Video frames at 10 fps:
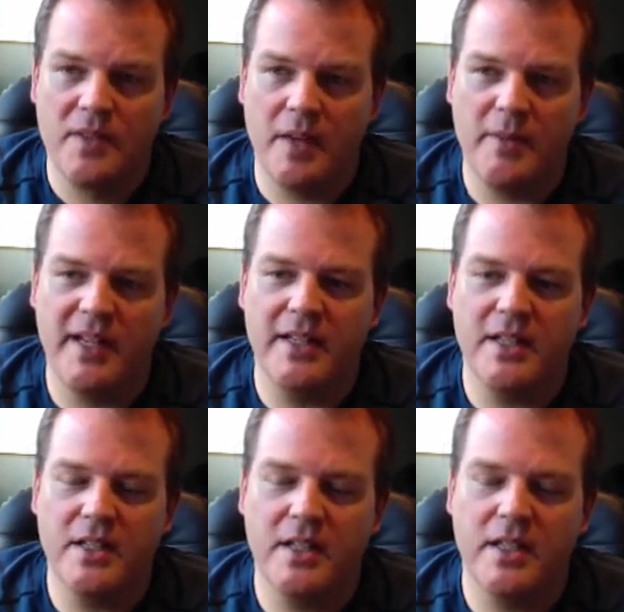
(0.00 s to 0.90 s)
I mean,
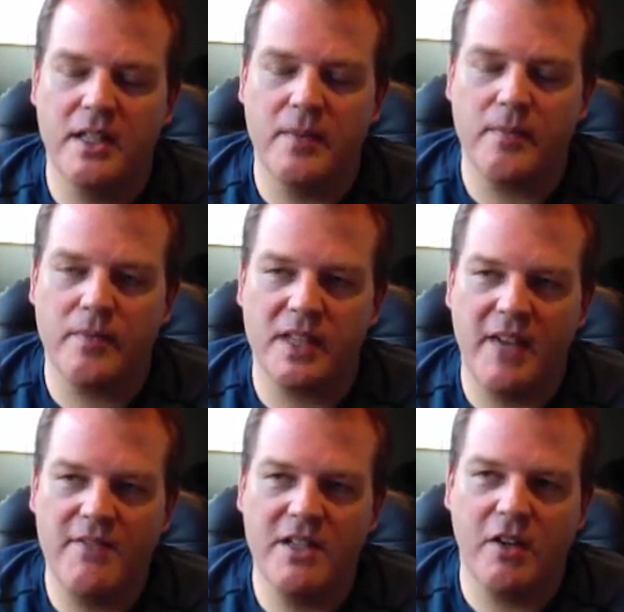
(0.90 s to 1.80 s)

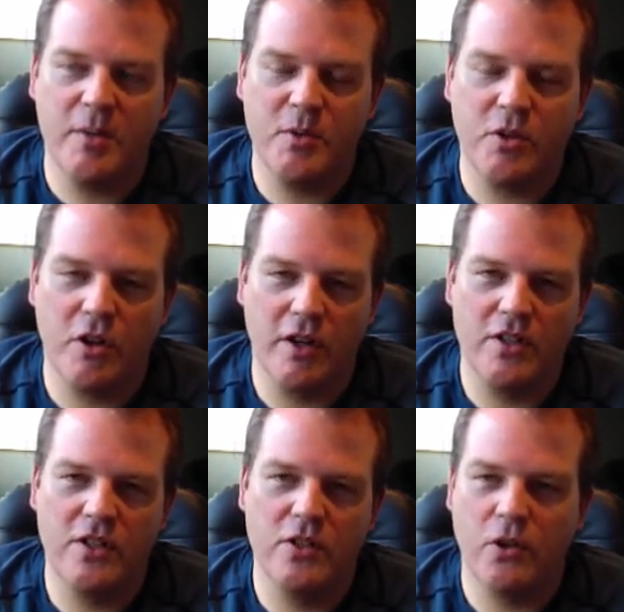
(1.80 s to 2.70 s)
having a
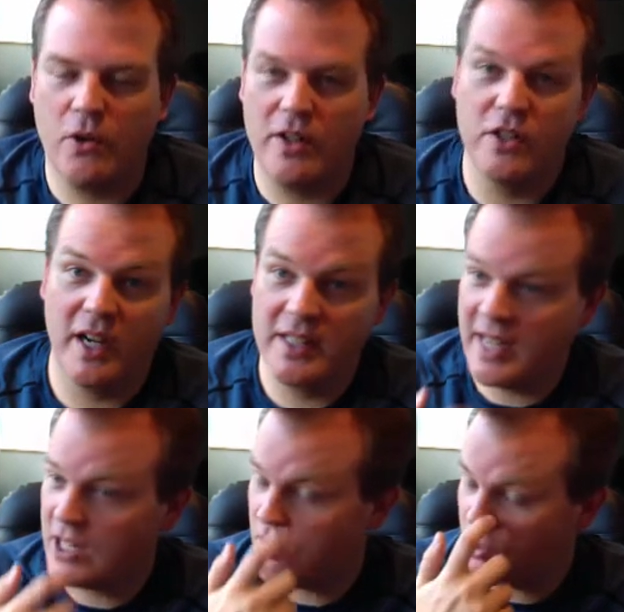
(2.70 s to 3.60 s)
cryptocurrency or a
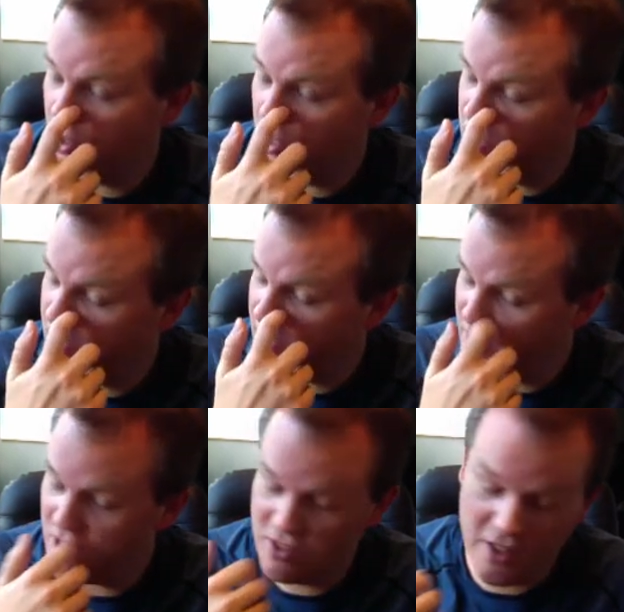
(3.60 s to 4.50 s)
non-national currency does not
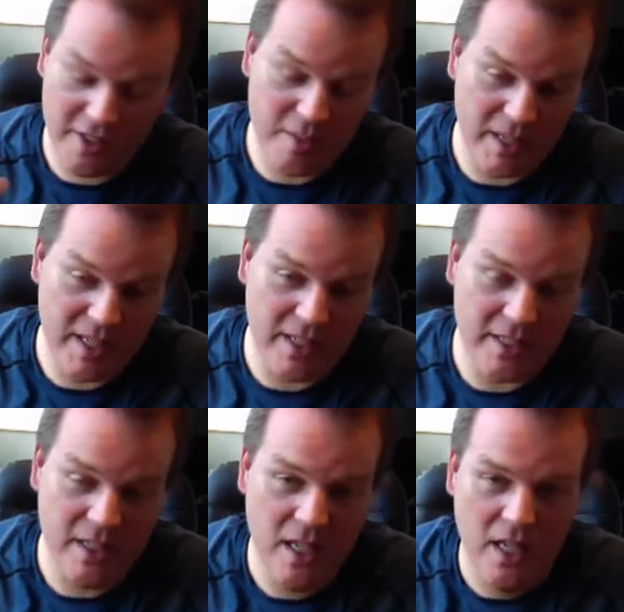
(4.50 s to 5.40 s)
necessarily
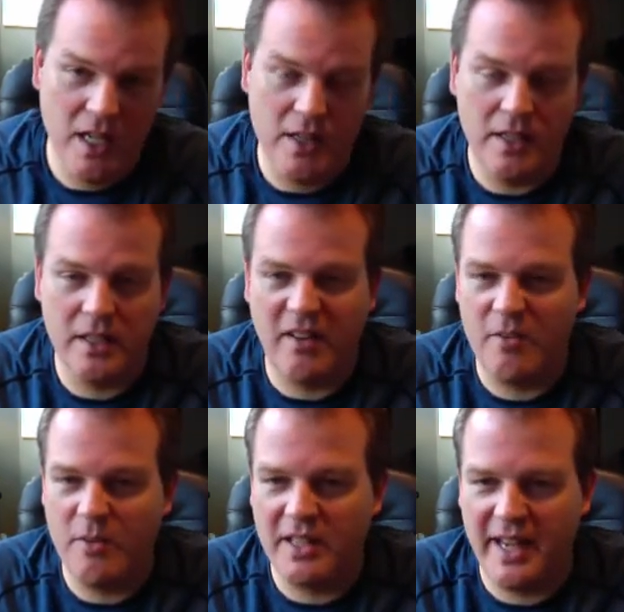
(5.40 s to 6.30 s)
mean that the
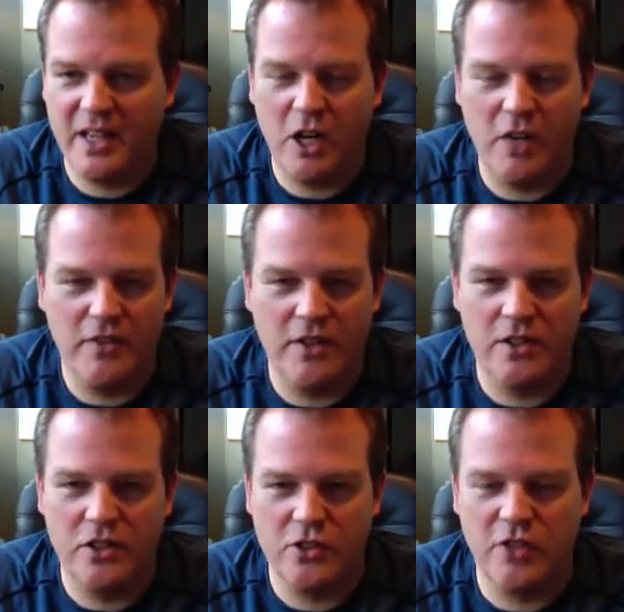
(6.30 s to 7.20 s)
government can't
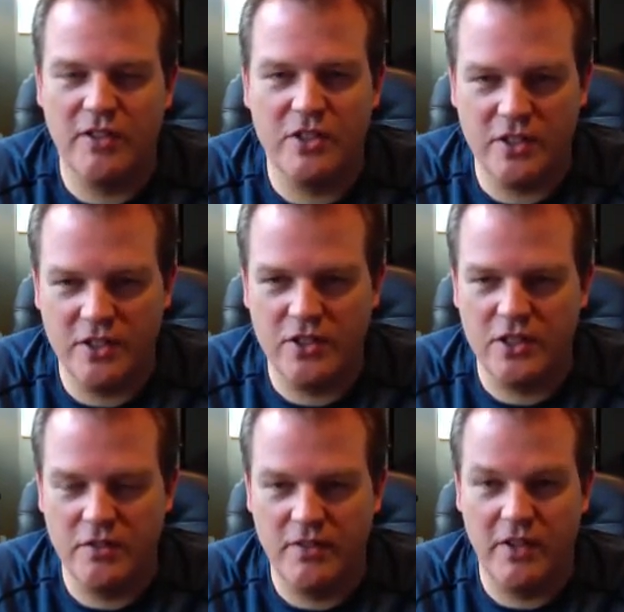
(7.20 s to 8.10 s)
offer services
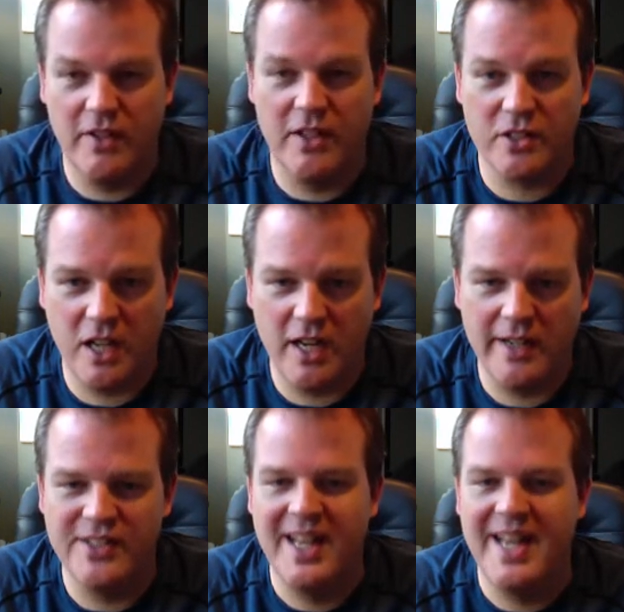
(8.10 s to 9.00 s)
of various
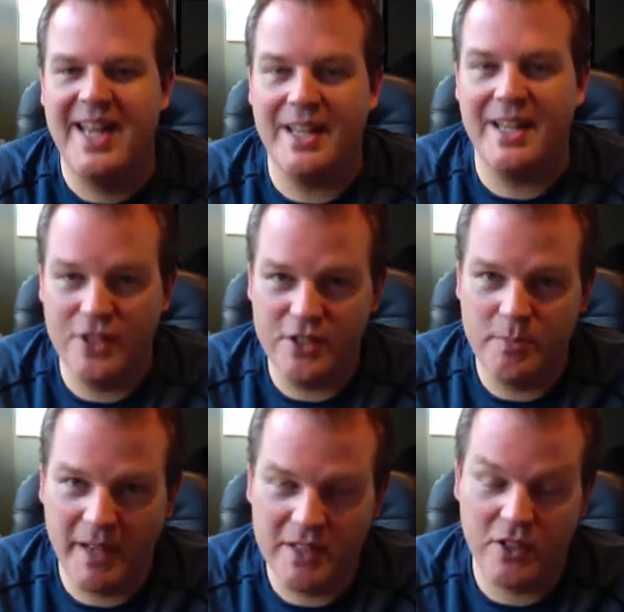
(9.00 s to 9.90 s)
kinds. It just
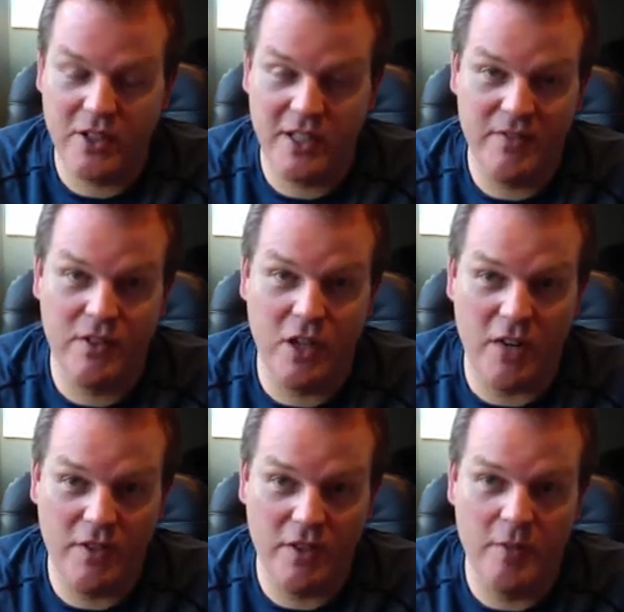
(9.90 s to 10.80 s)
means they're going to have to
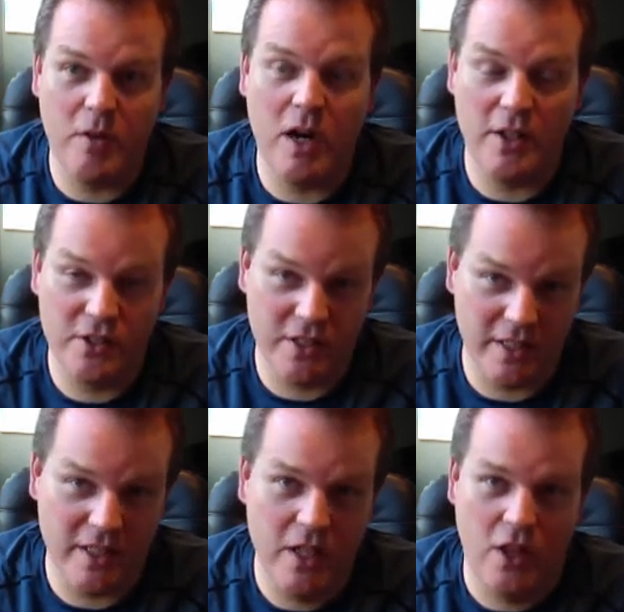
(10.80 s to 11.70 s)
offer them
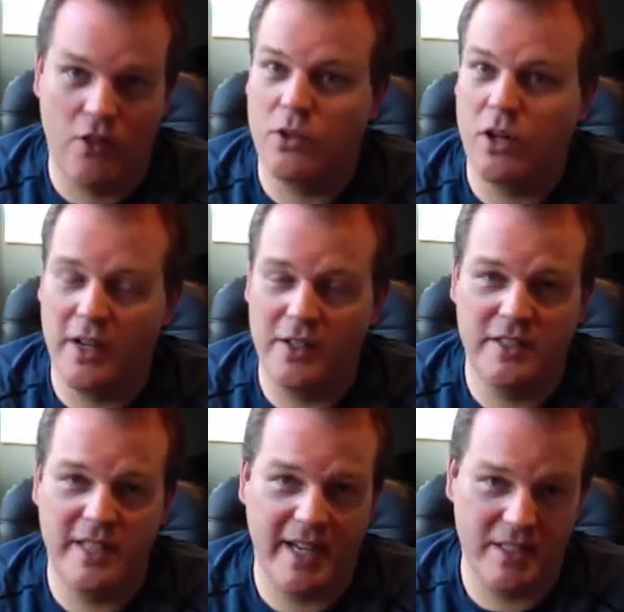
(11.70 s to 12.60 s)
honestly through honest
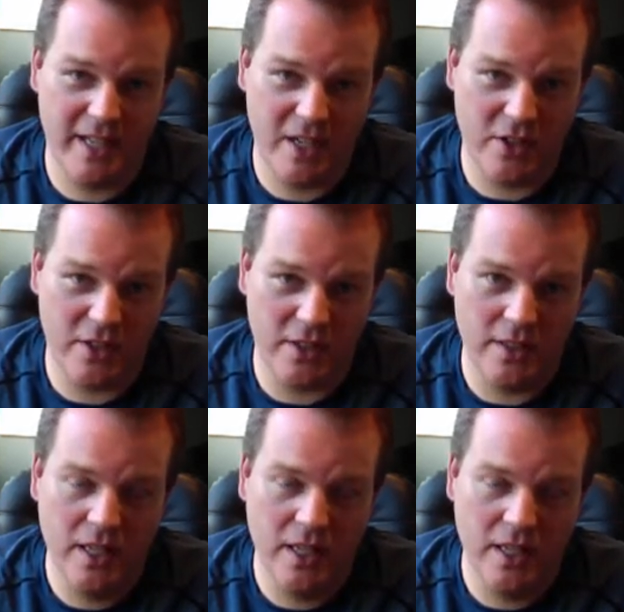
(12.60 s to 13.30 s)
taxation.